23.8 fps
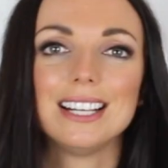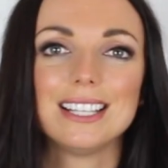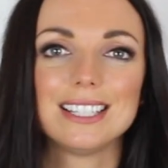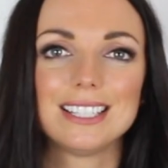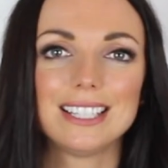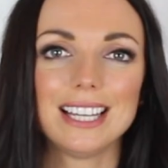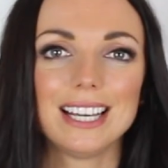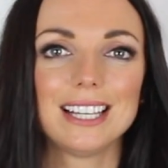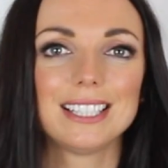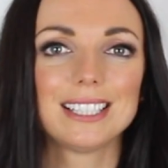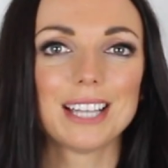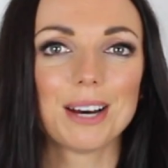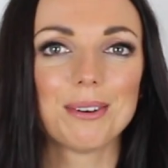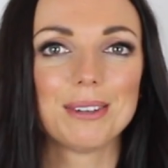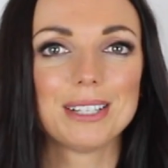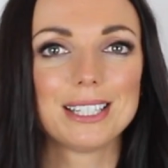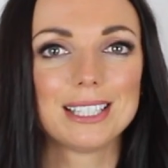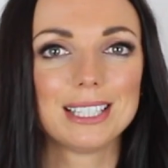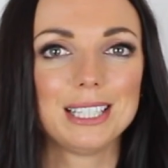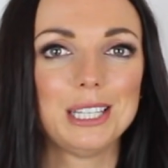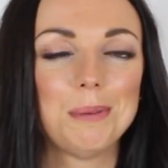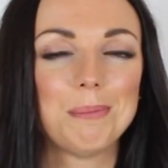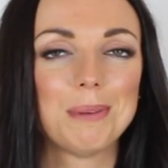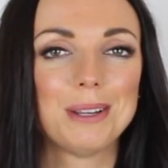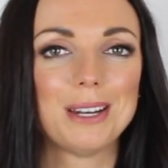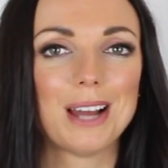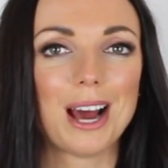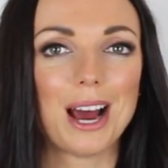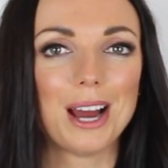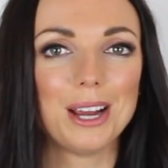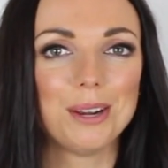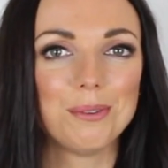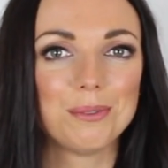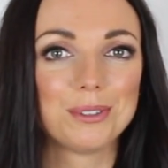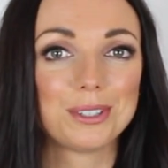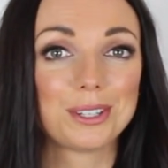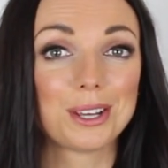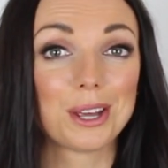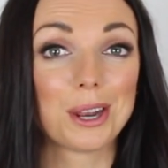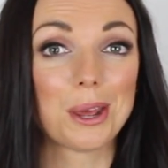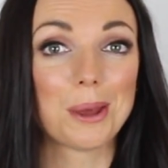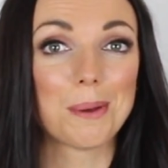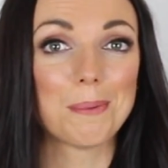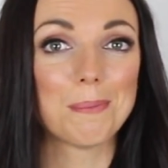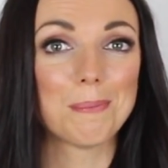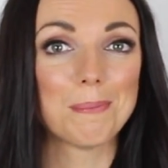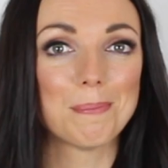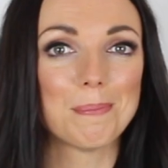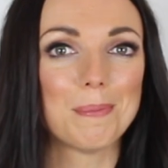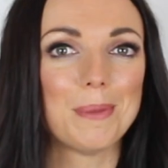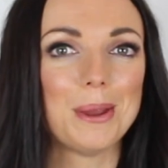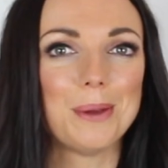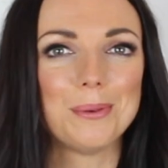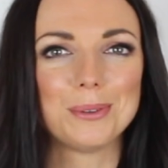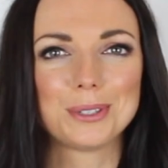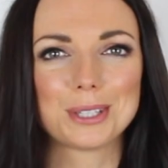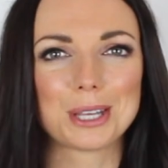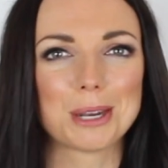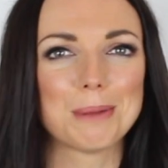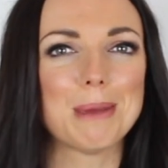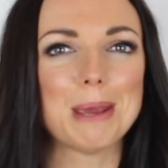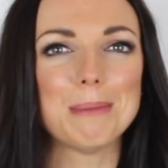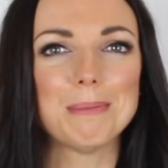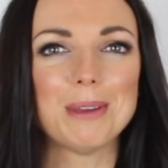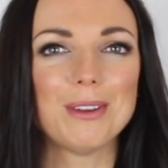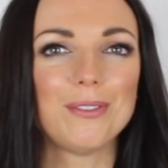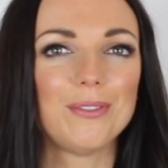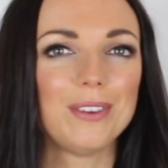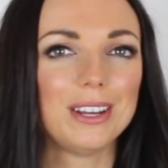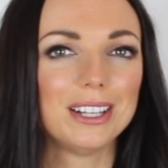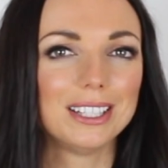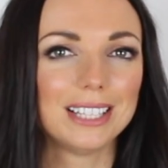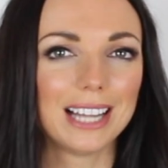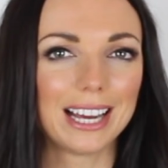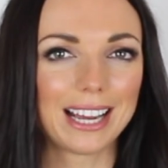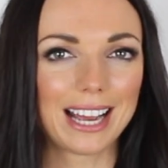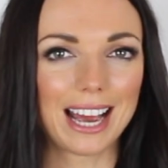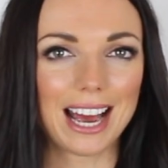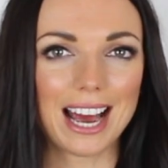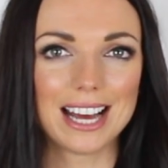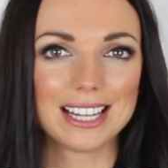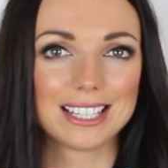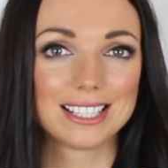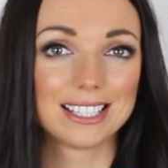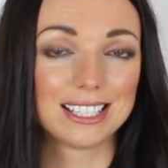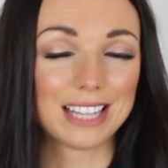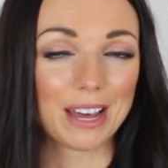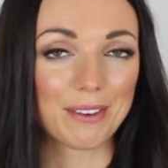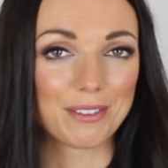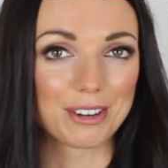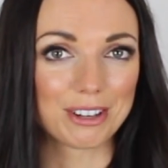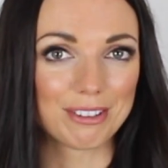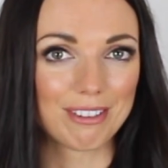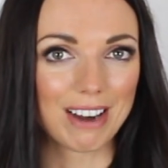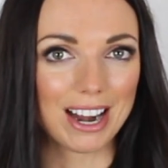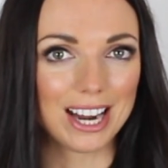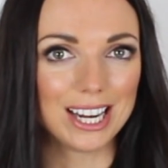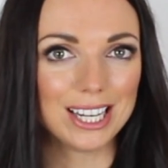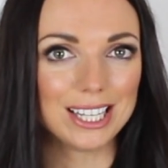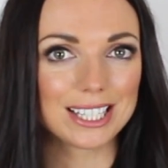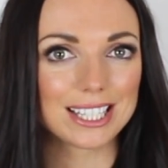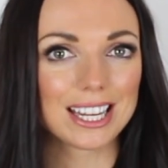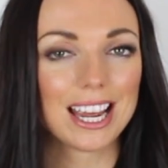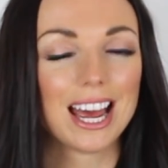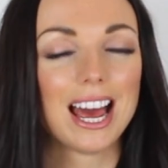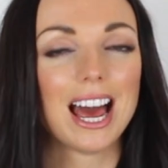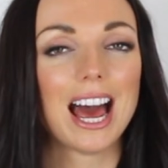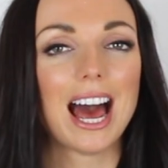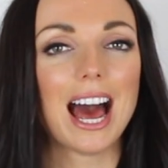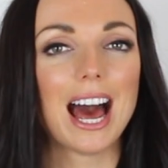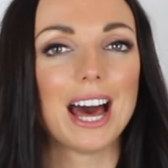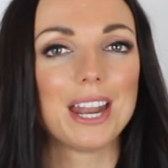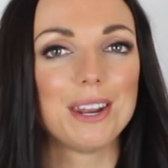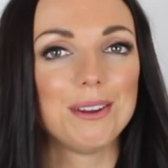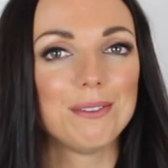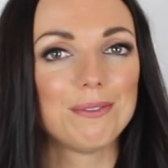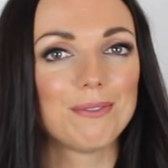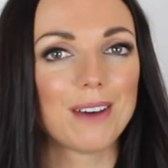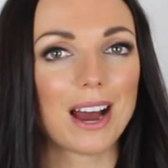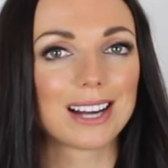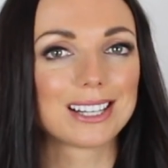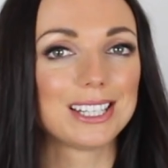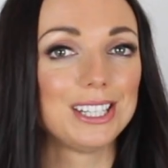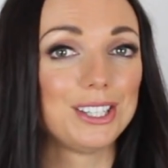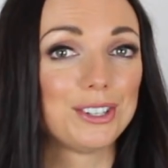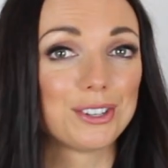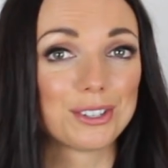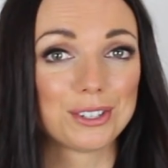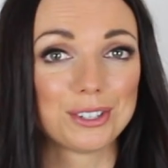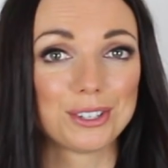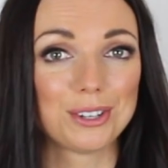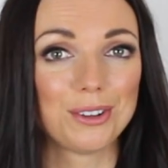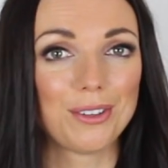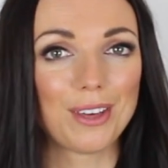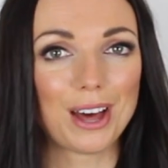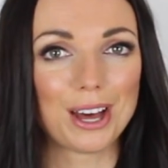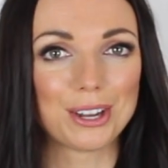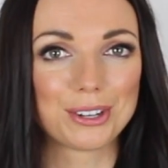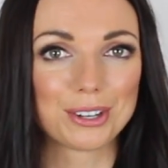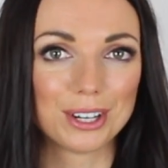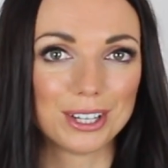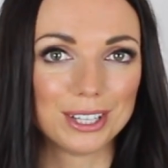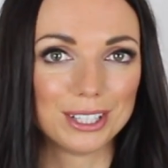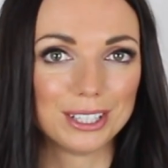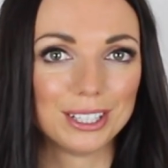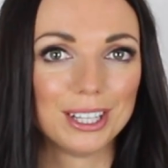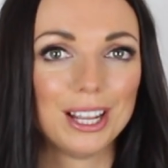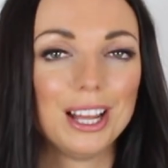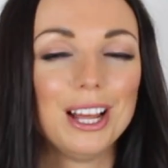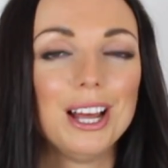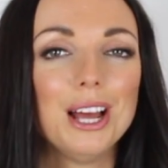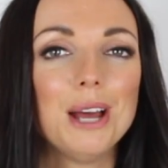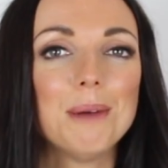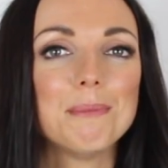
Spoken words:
6 hours sleep a night was gonna make me feel like I had 7 or 8, and in fact it doesn't do that at all.